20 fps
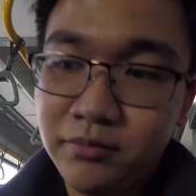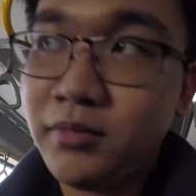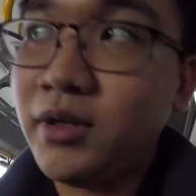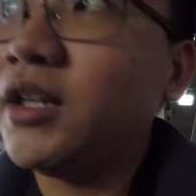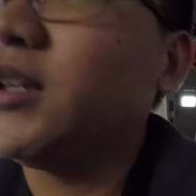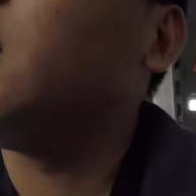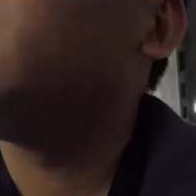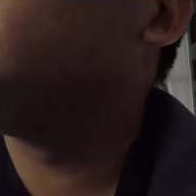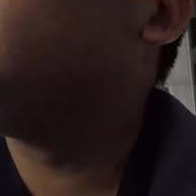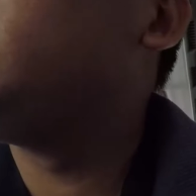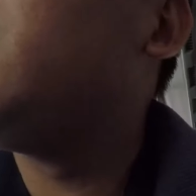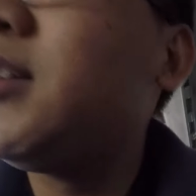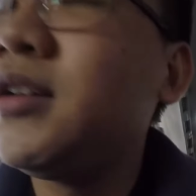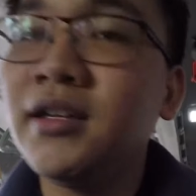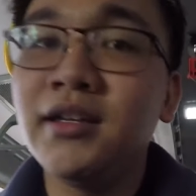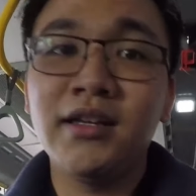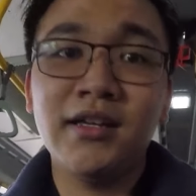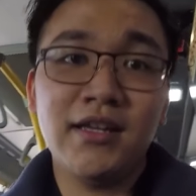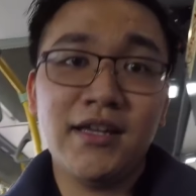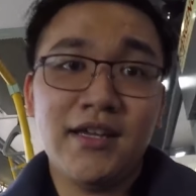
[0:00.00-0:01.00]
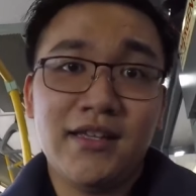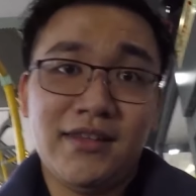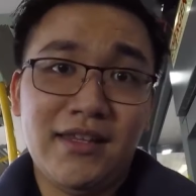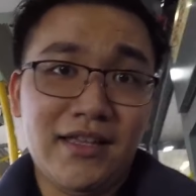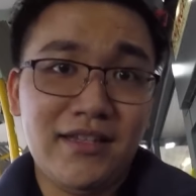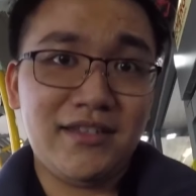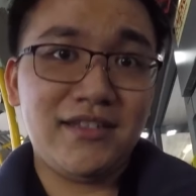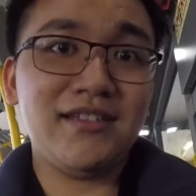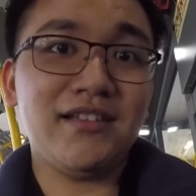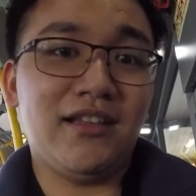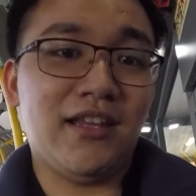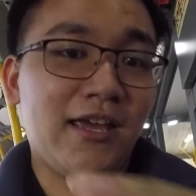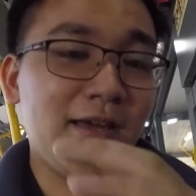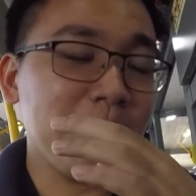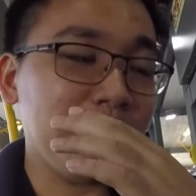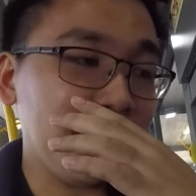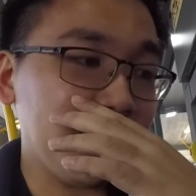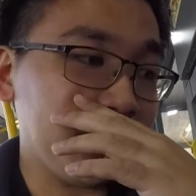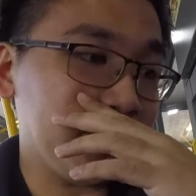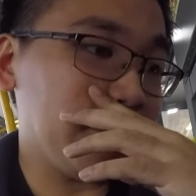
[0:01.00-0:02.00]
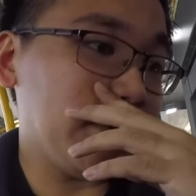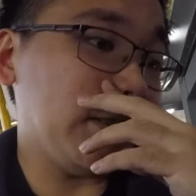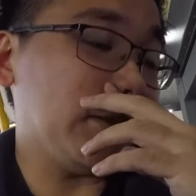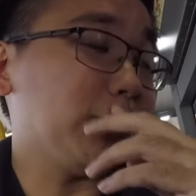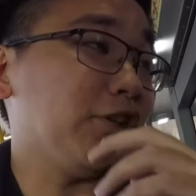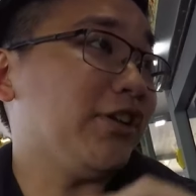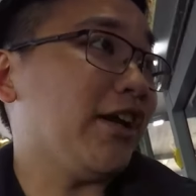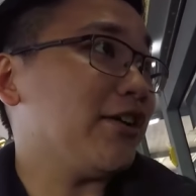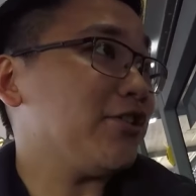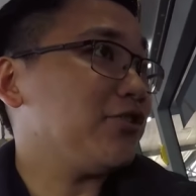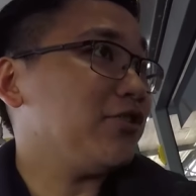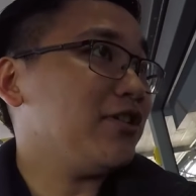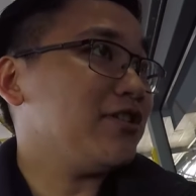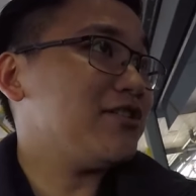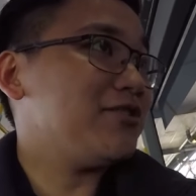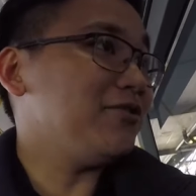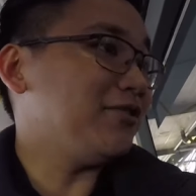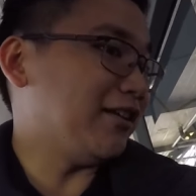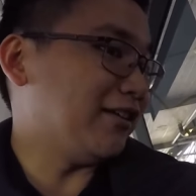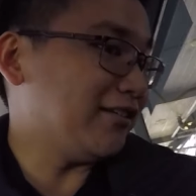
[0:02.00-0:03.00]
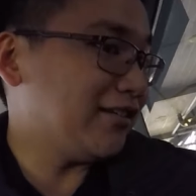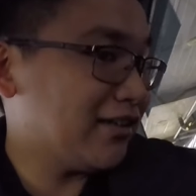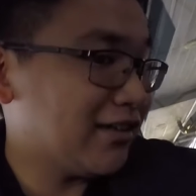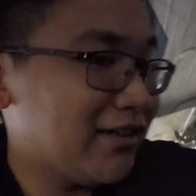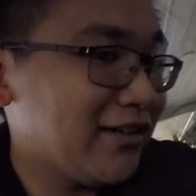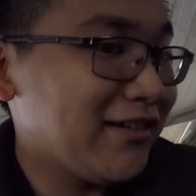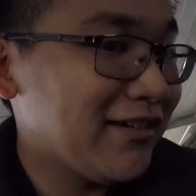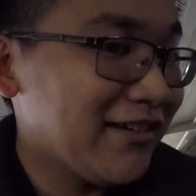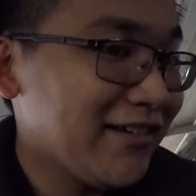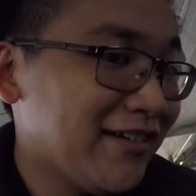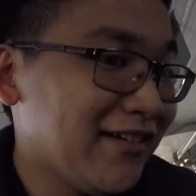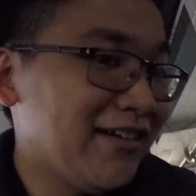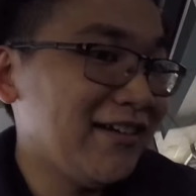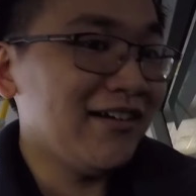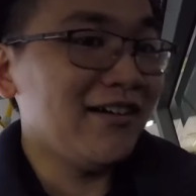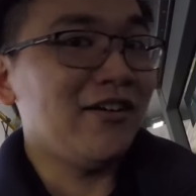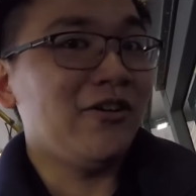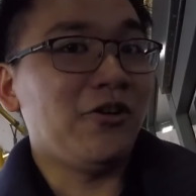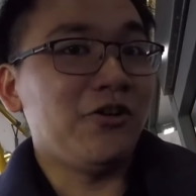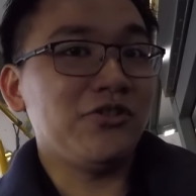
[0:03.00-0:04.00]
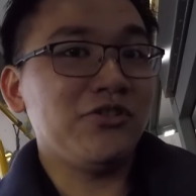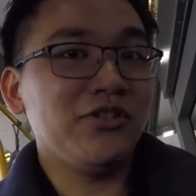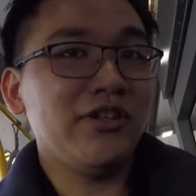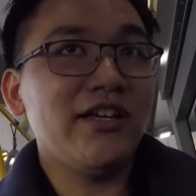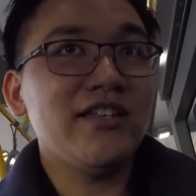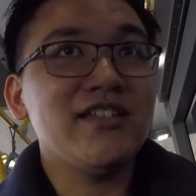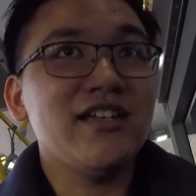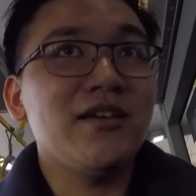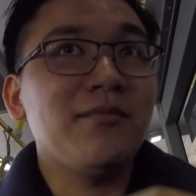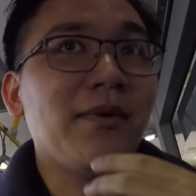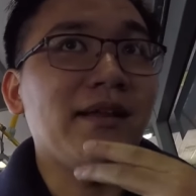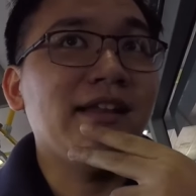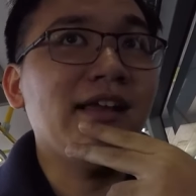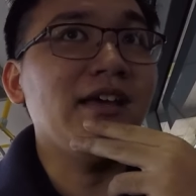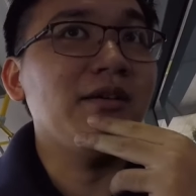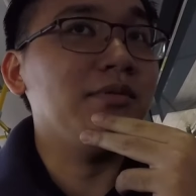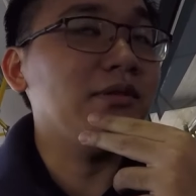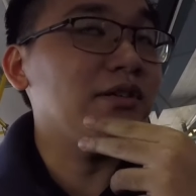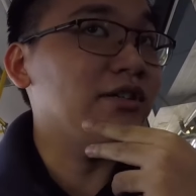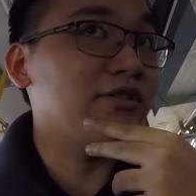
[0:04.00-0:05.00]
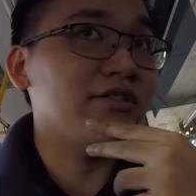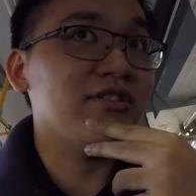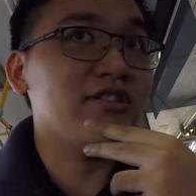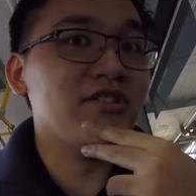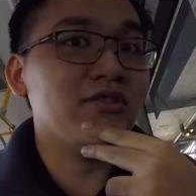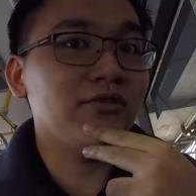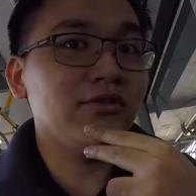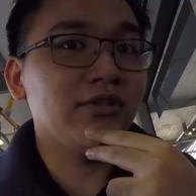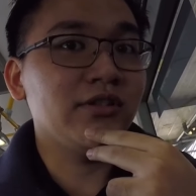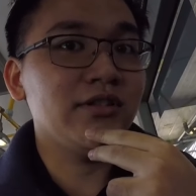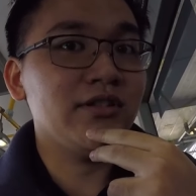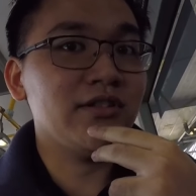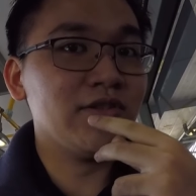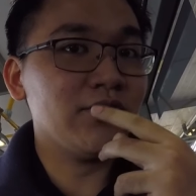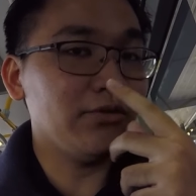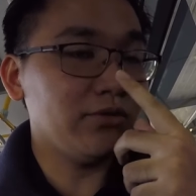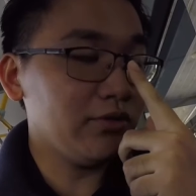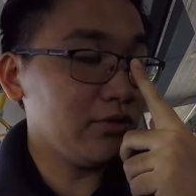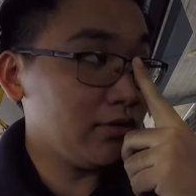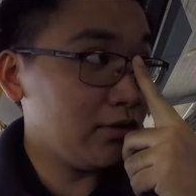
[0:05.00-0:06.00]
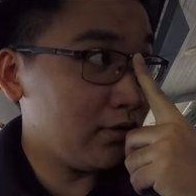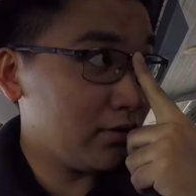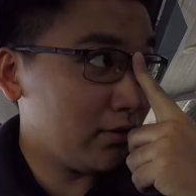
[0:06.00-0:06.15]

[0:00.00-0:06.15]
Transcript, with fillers: but that's the life of international student, or should I say my life here in school,